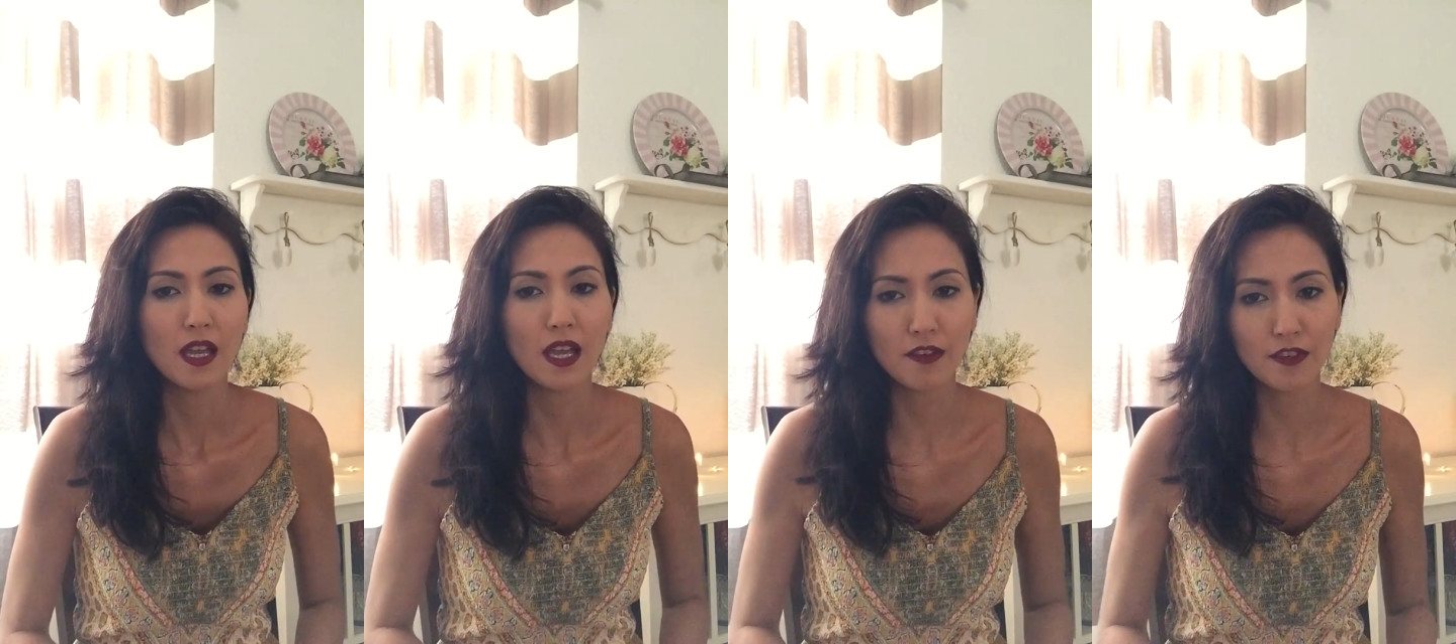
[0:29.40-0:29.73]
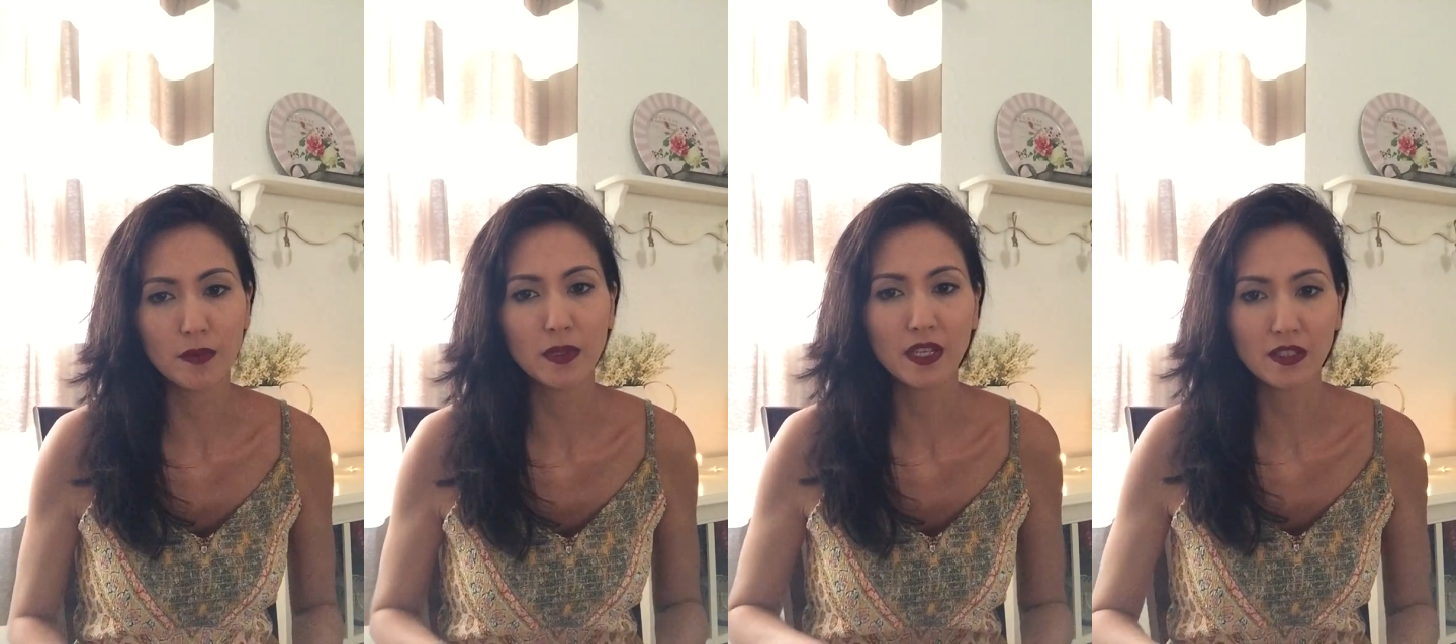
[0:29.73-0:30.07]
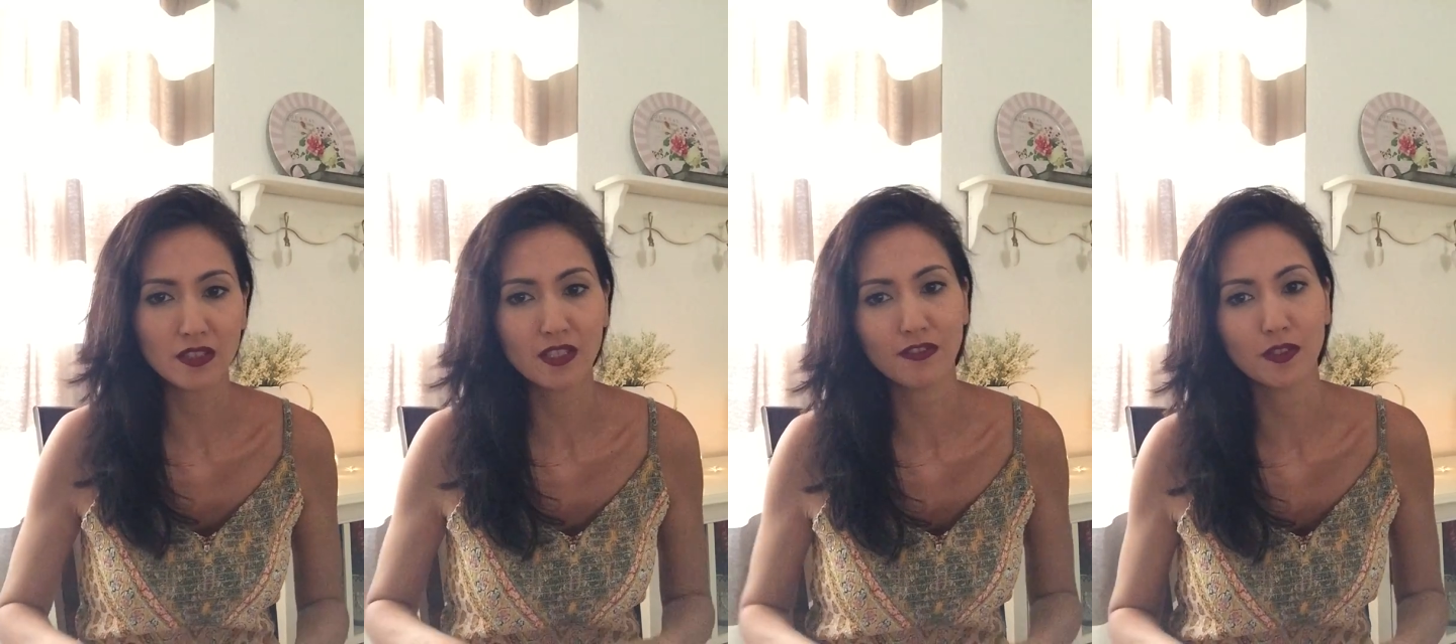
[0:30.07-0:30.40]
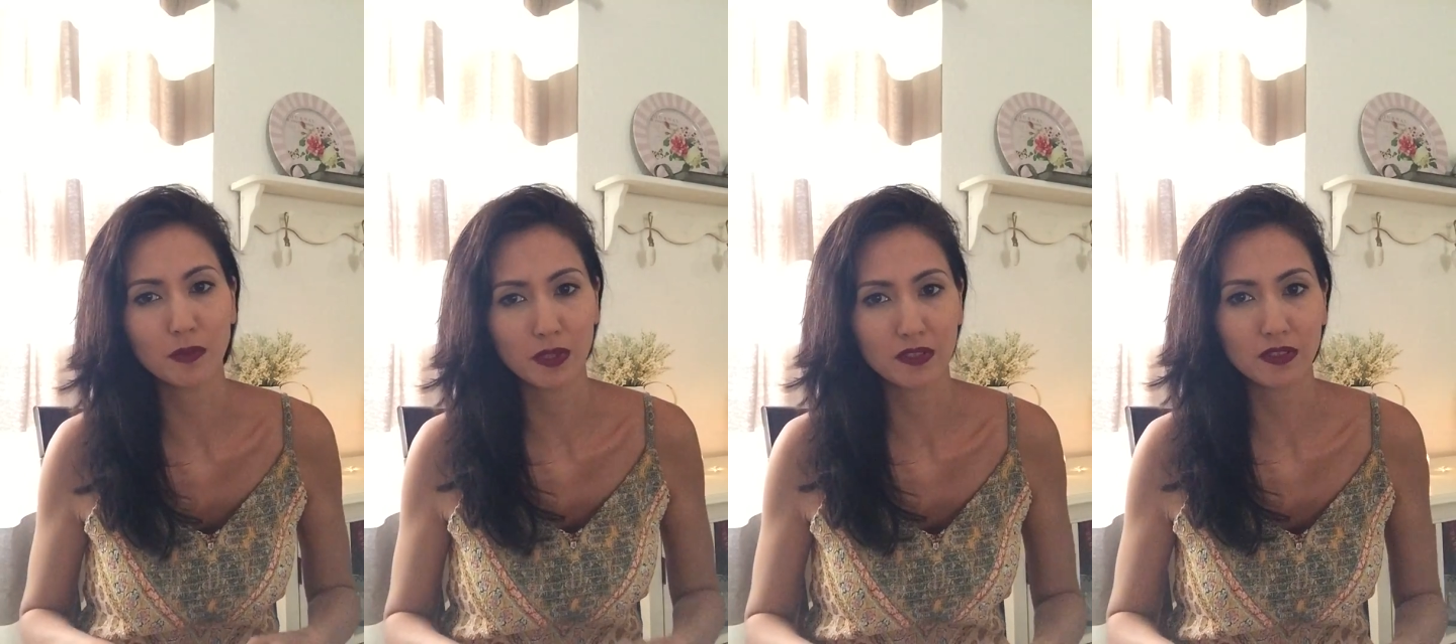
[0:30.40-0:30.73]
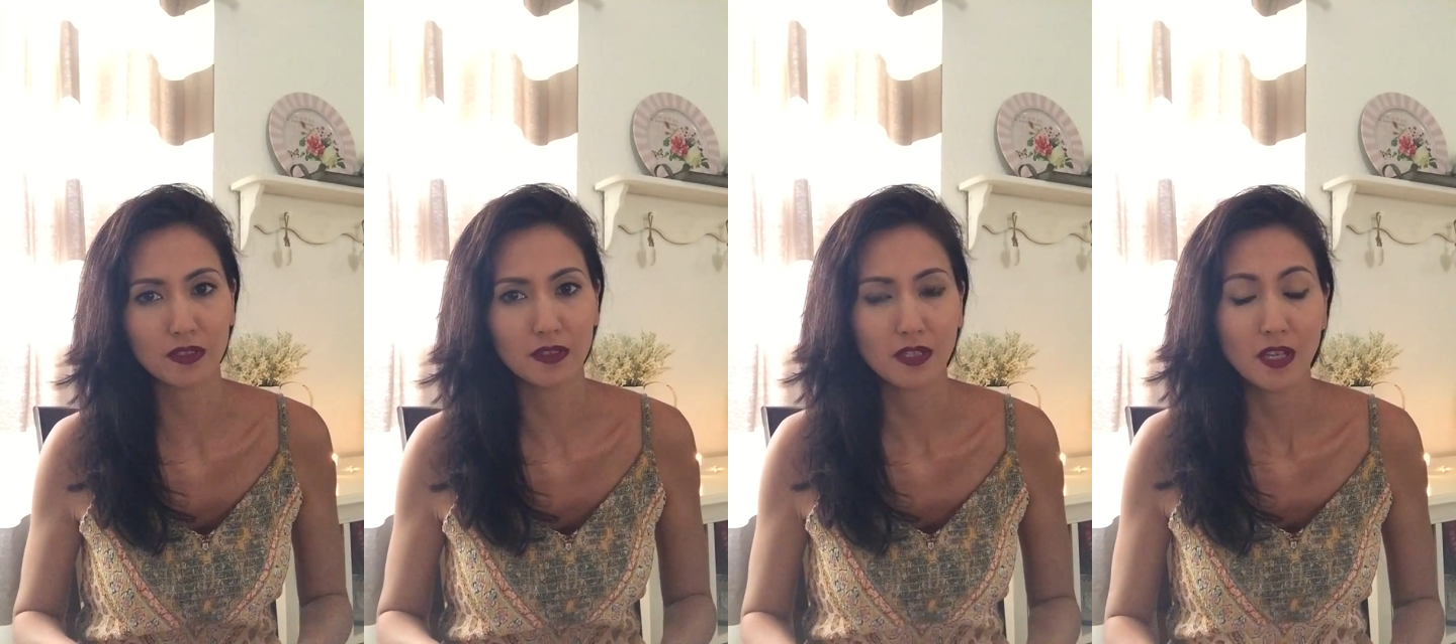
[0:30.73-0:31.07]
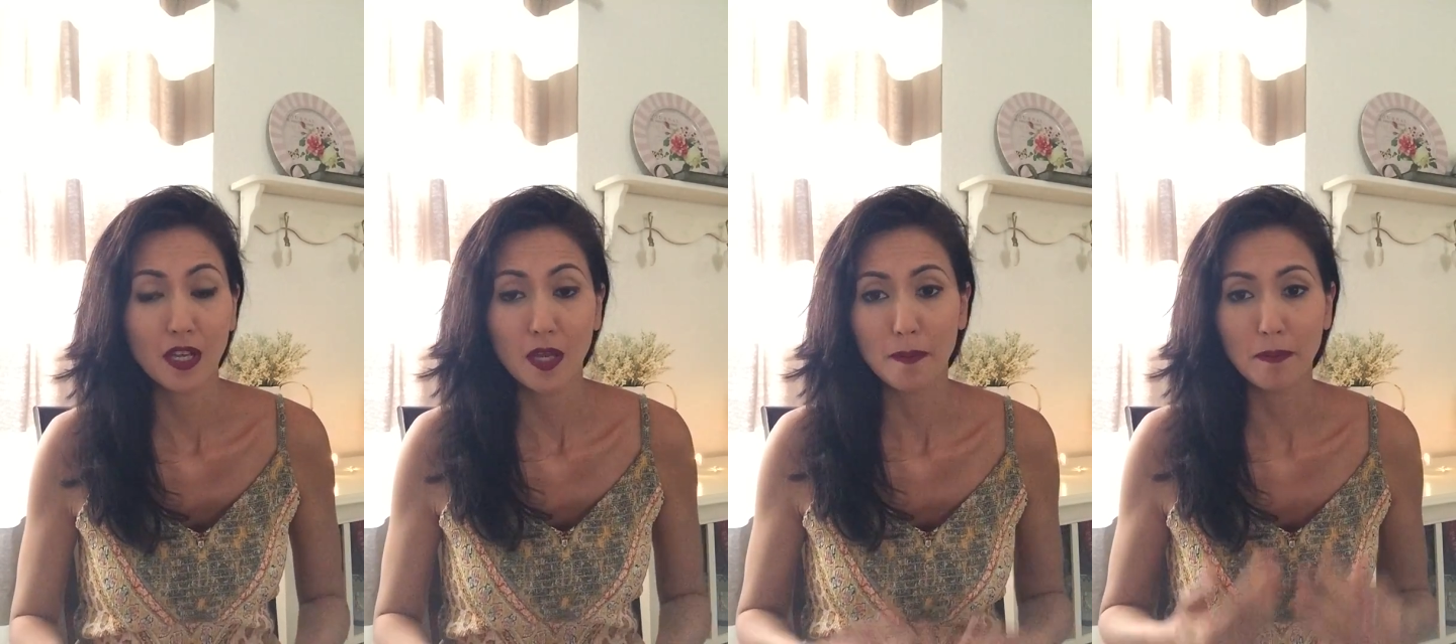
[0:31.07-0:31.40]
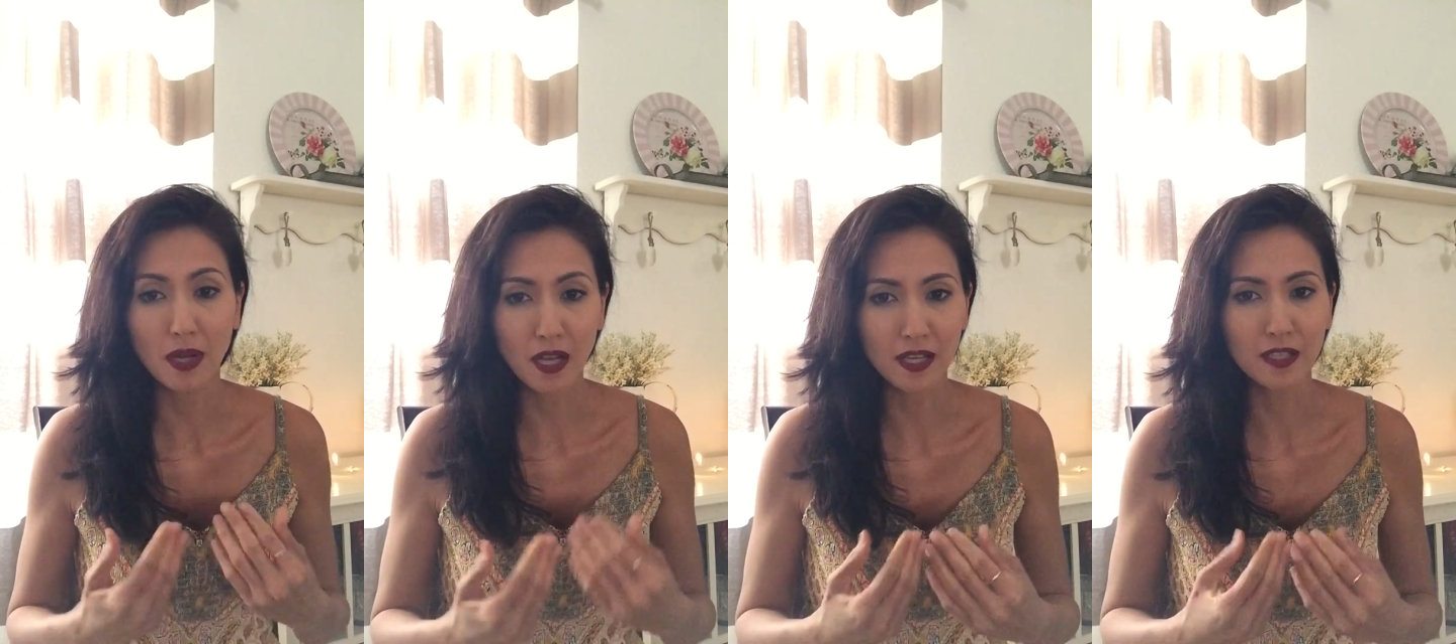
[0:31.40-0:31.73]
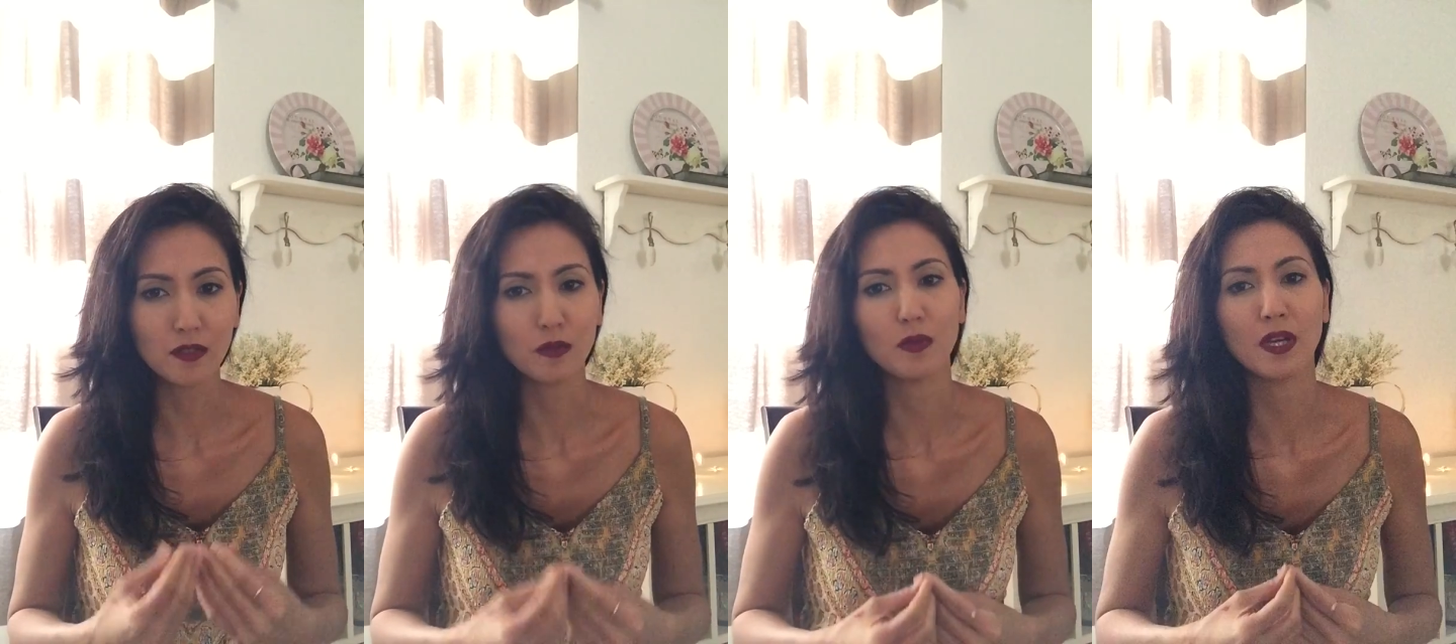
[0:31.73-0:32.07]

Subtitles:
Everyone has a different reason. Mine